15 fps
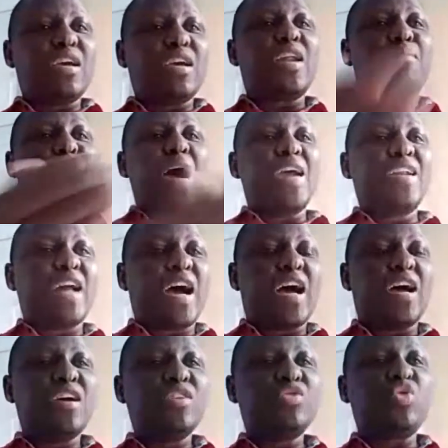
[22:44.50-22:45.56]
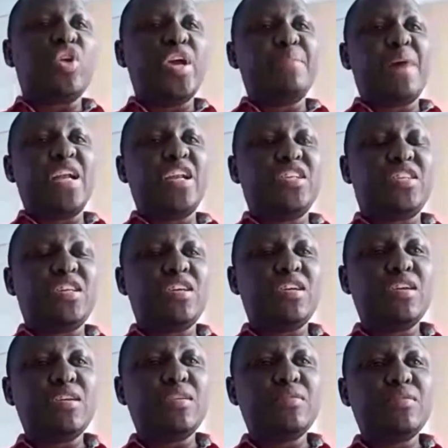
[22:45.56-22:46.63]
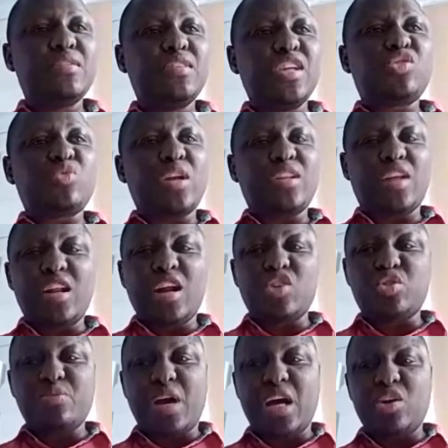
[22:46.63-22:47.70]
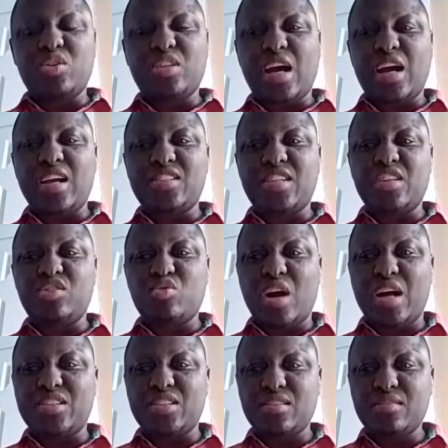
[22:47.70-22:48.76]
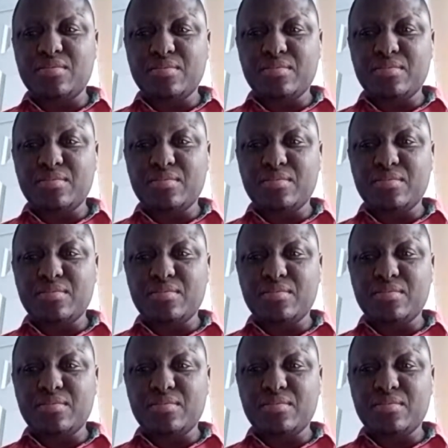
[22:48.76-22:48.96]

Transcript: a reminder to humanity. This is what Allah subhanahu wa ta'ala said to us.